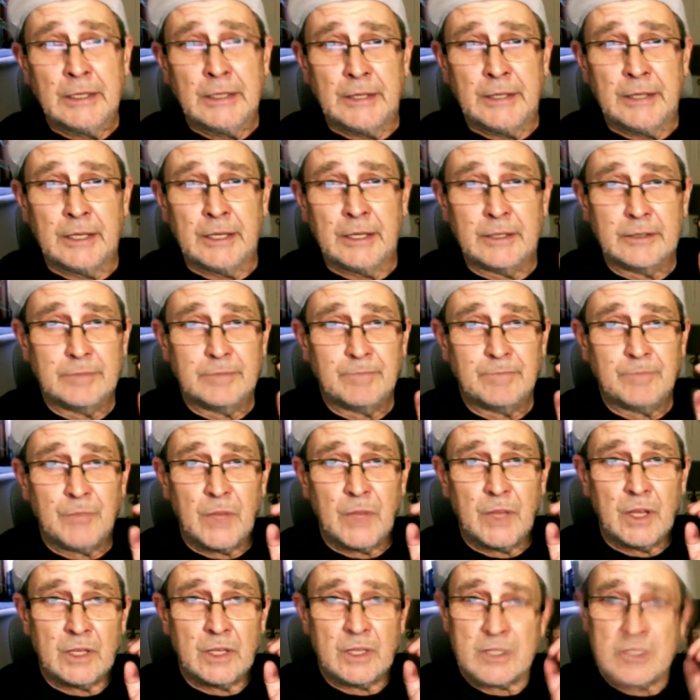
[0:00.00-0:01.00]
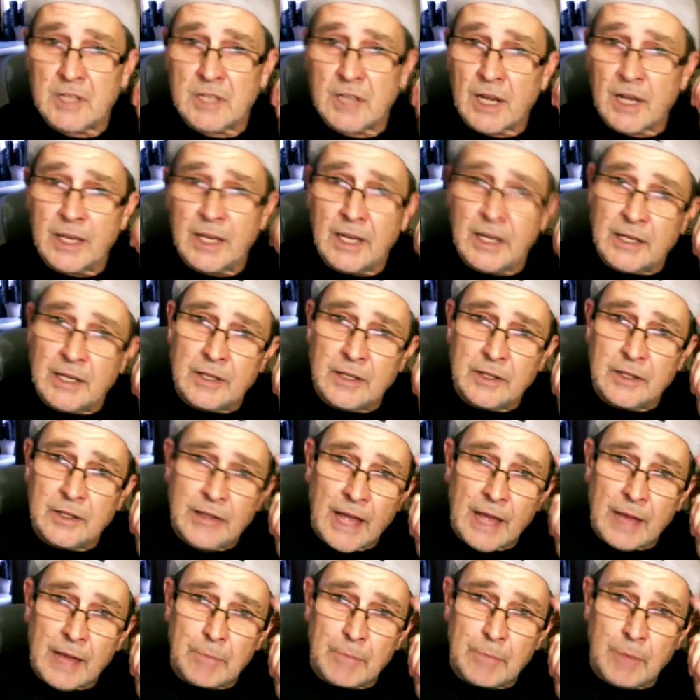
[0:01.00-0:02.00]
that is stuck in
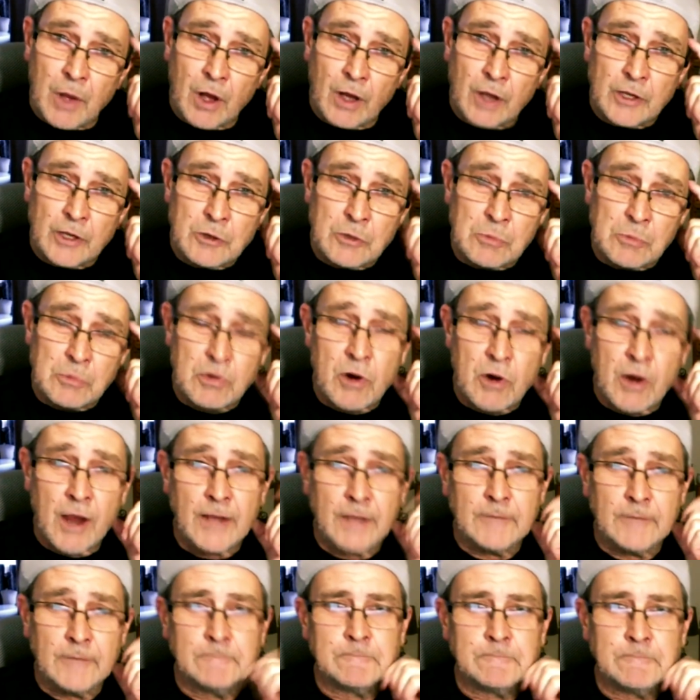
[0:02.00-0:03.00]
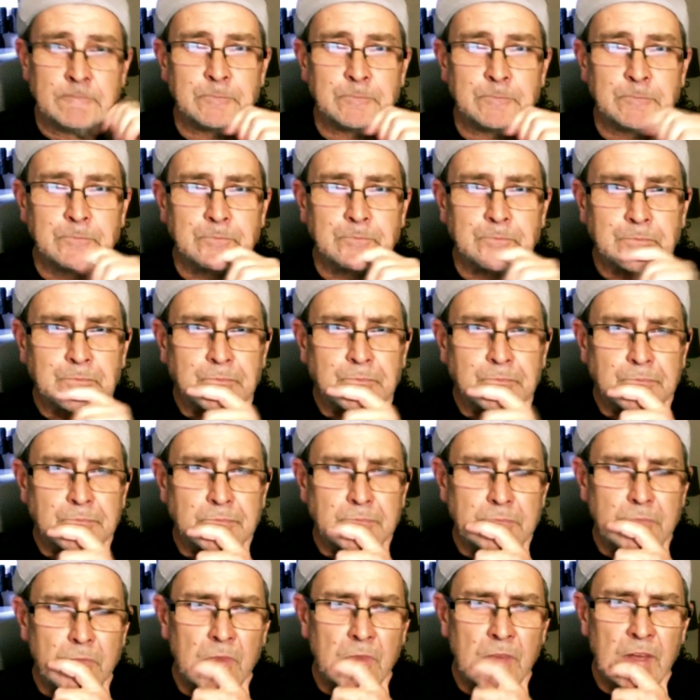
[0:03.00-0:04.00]
that part of your brain.
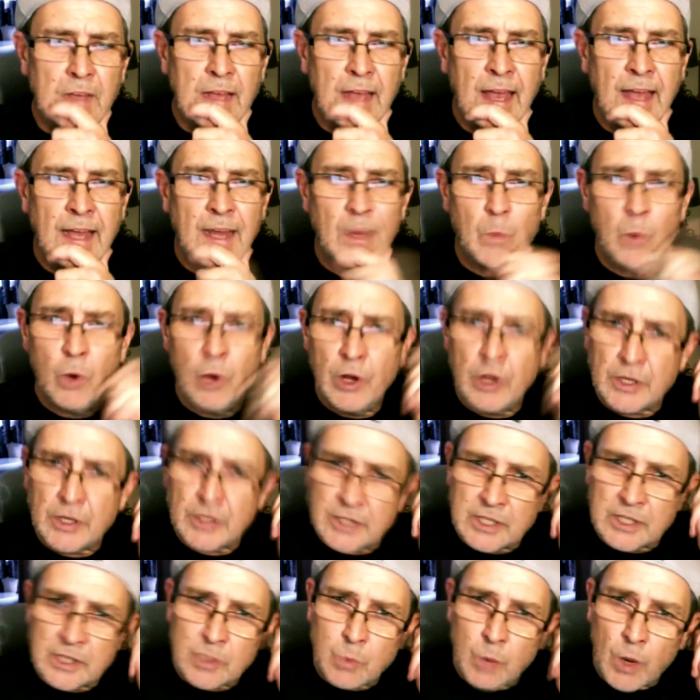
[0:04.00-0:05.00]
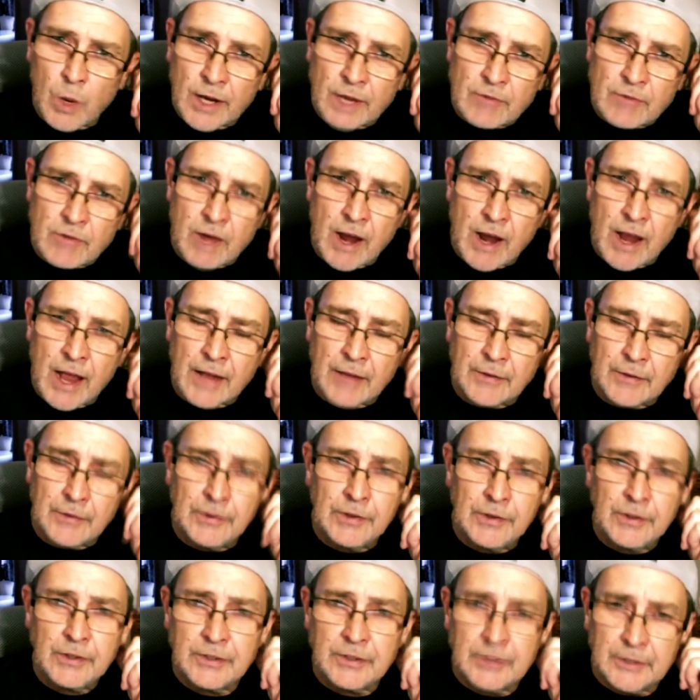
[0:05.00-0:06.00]
Yeah. And it works its way
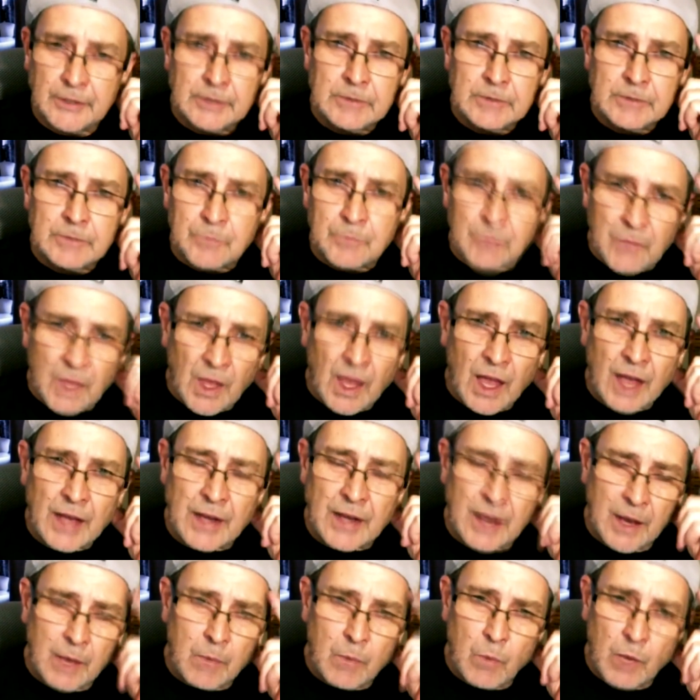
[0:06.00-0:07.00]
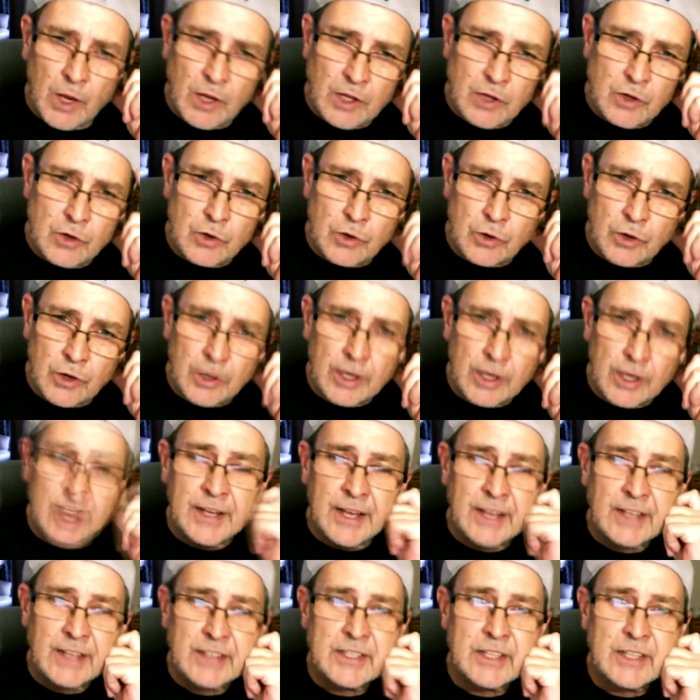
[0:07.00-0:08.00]
round. And then when you're at
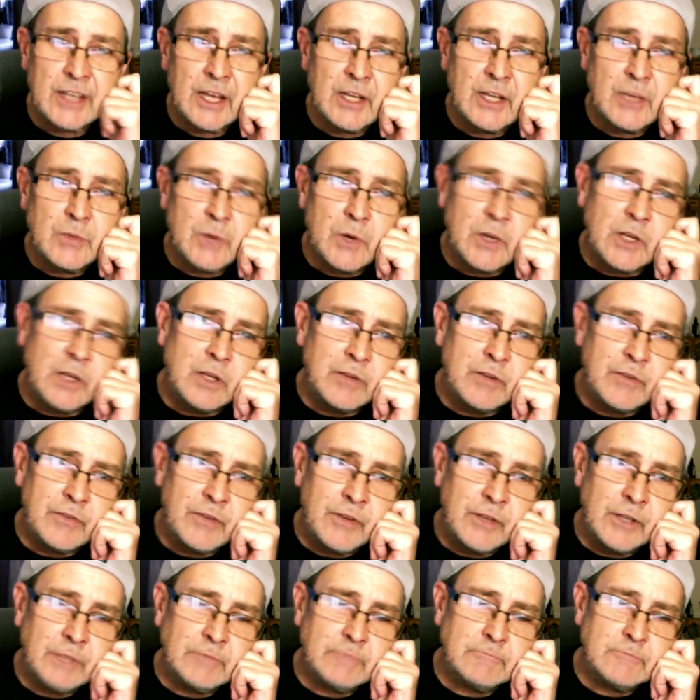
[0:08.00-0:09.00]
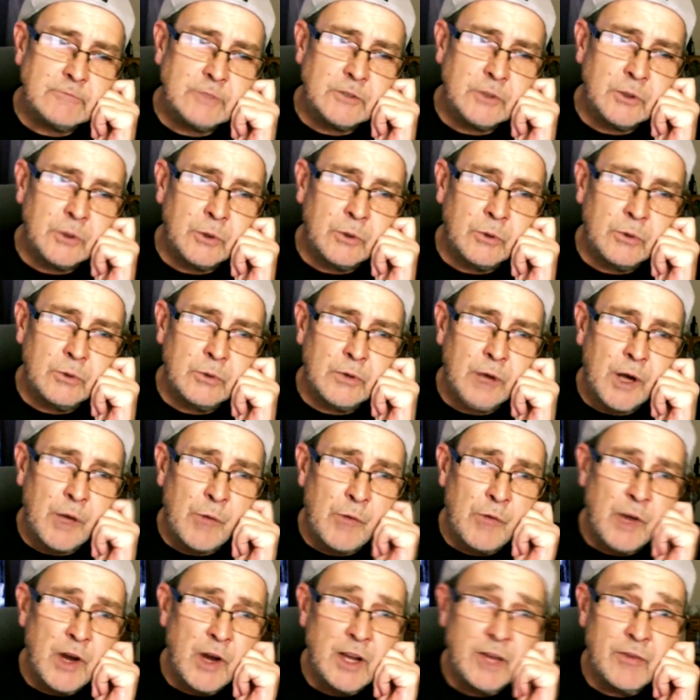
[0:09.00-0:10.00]
that stage where you think, oh,
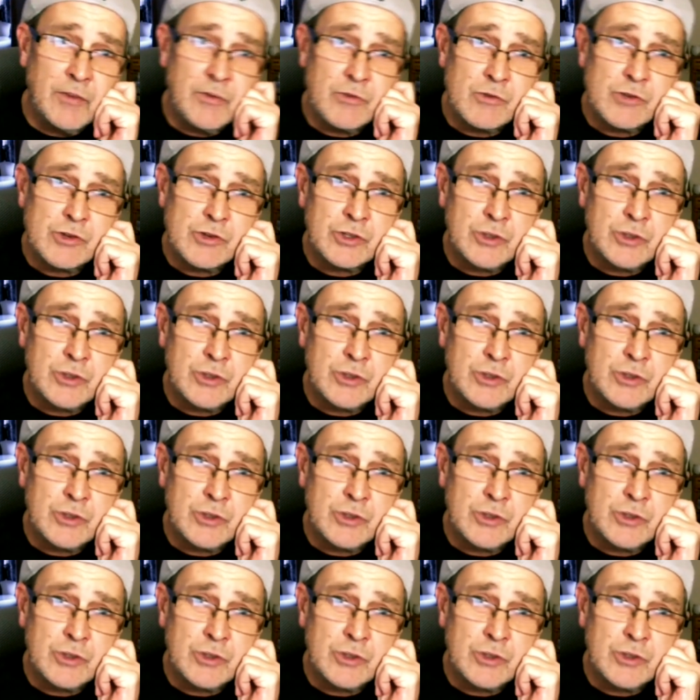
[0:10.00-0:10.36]
I'm ready for a